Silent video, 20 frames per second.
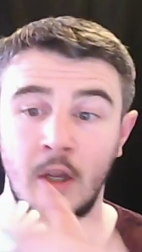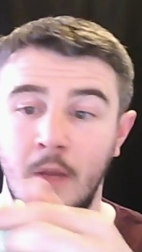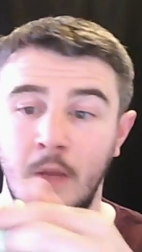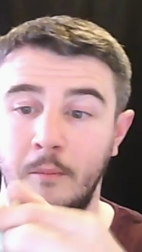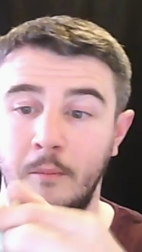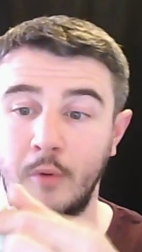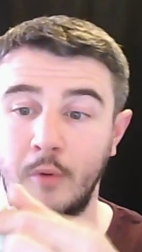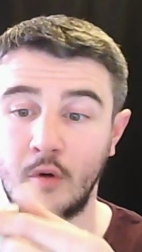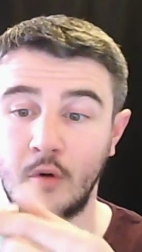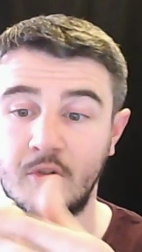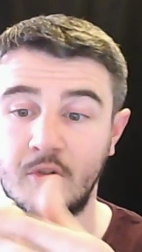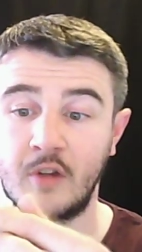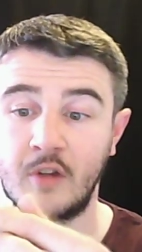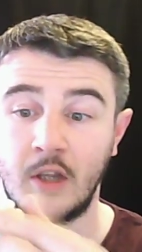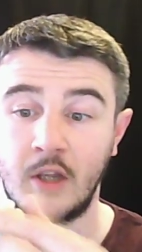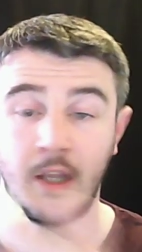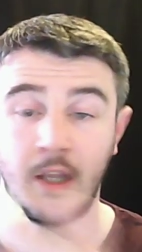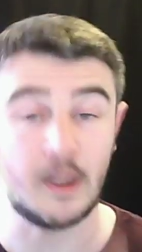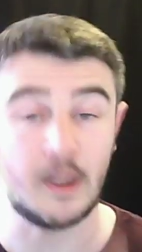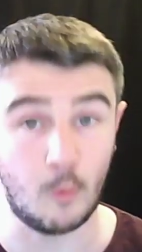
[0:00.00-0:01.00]
but
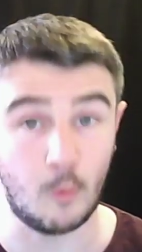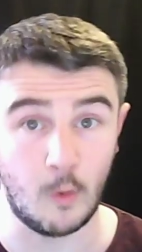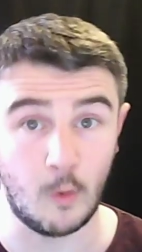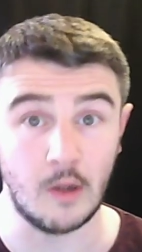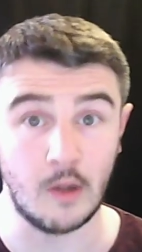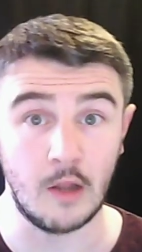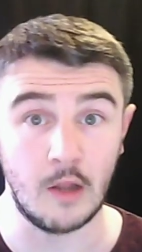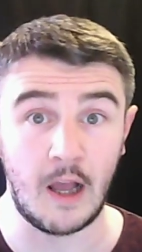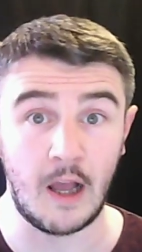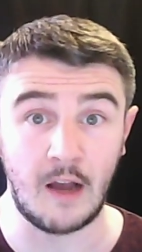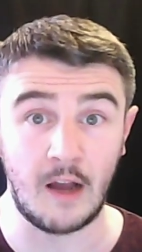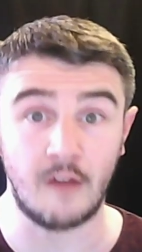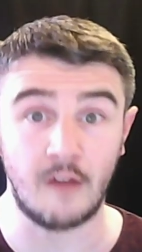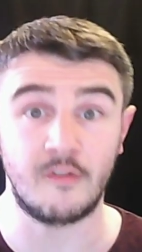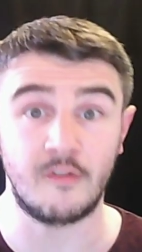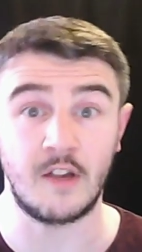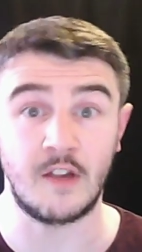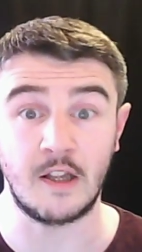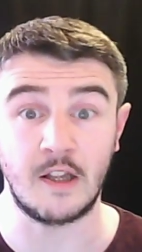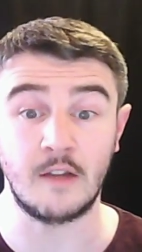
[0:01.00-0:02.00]
he will
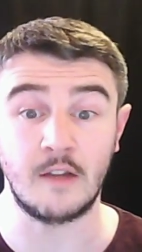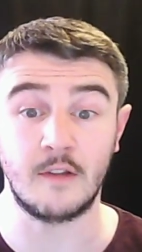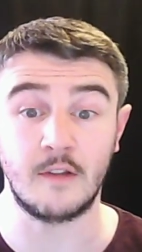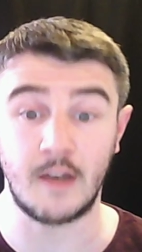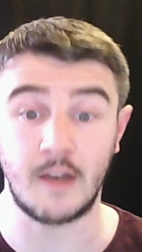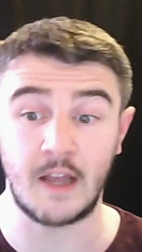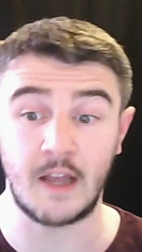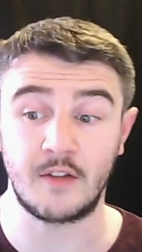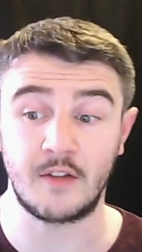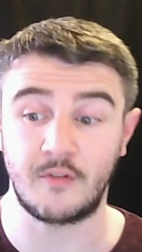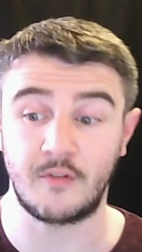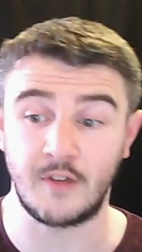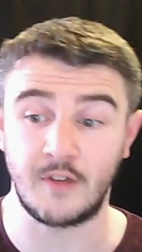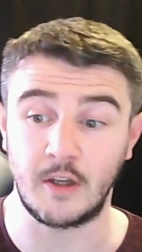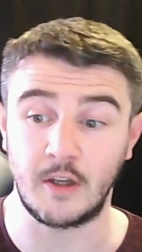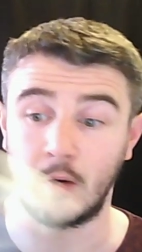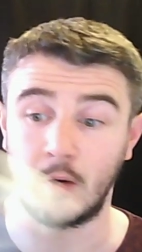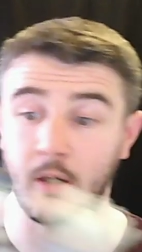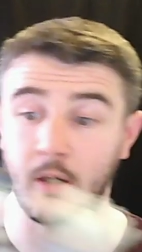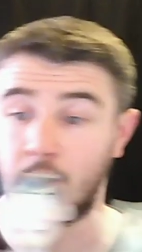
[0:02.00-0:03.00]
have in the next
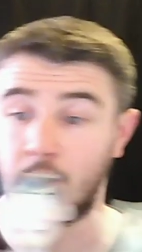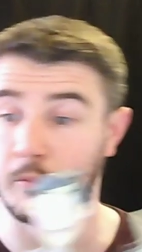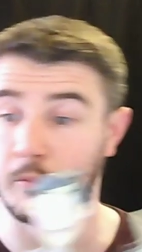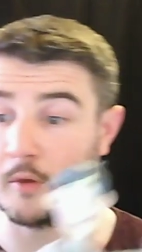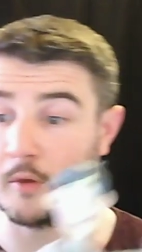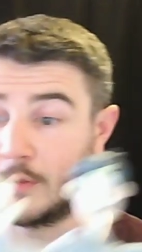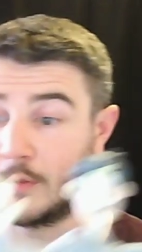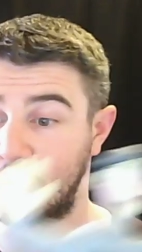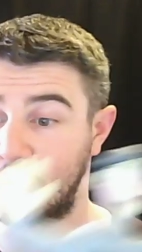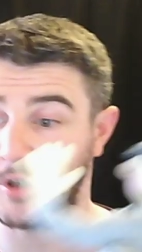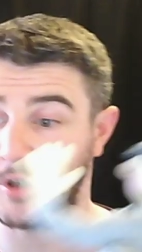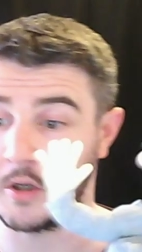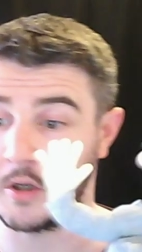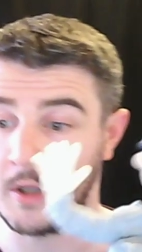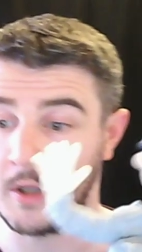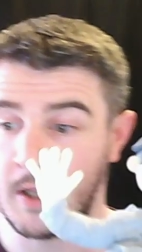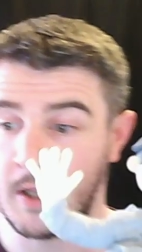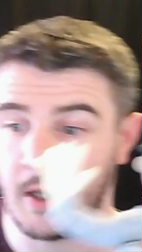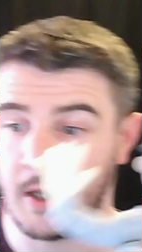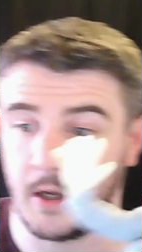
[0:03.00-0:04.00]
video, I can promise you.
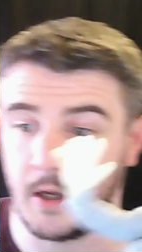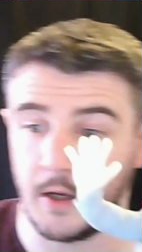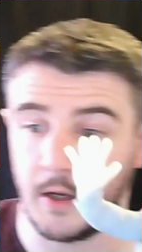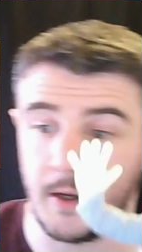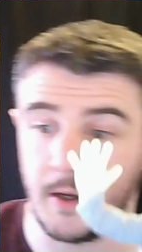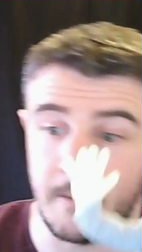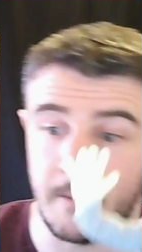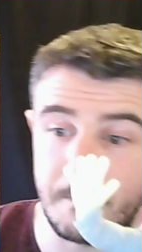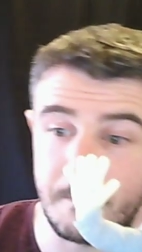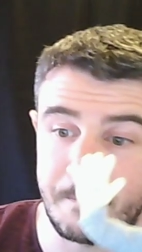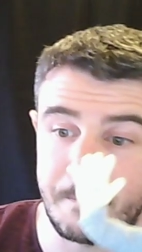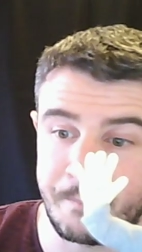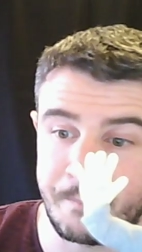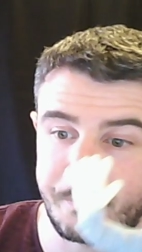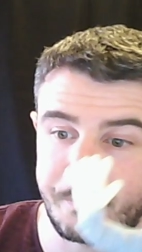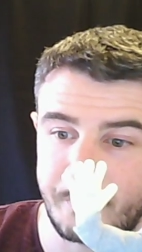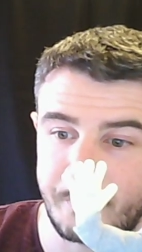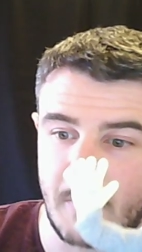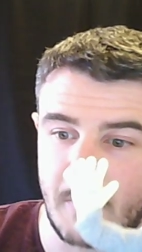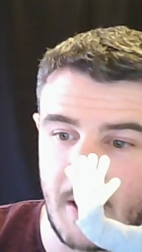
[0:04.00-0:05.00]
Um,
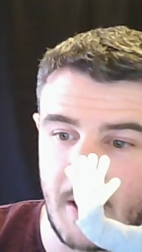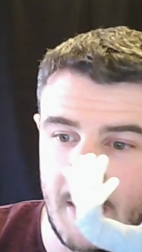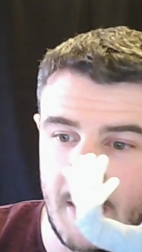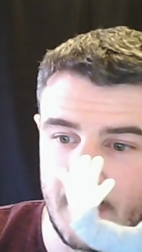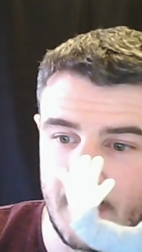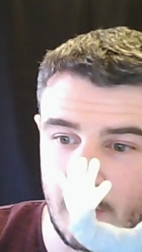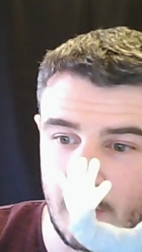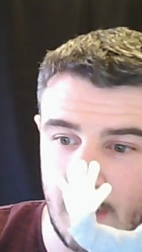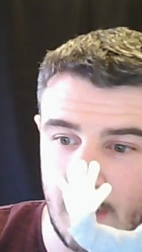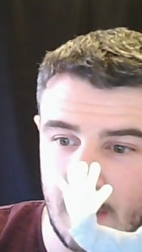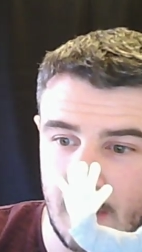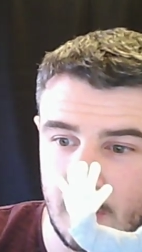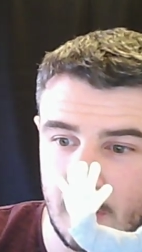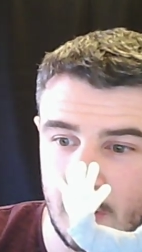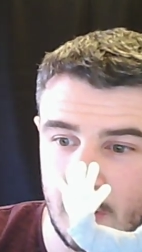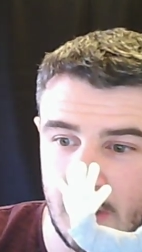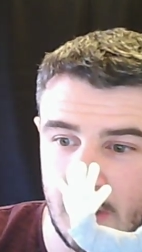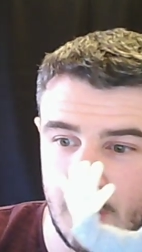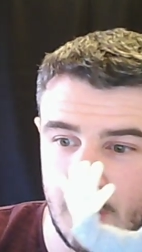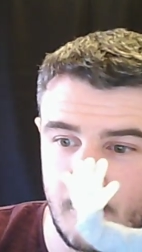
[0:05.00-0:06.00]
Edu, how
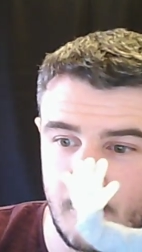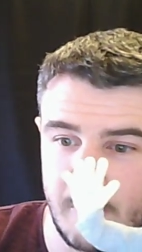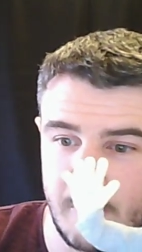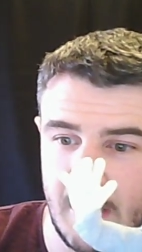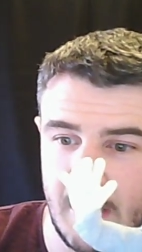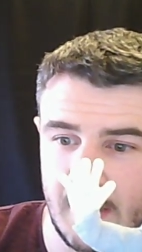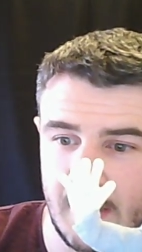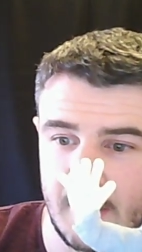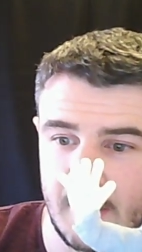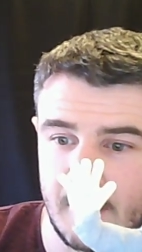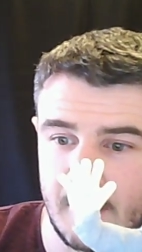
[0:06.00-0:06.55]
long are you planning the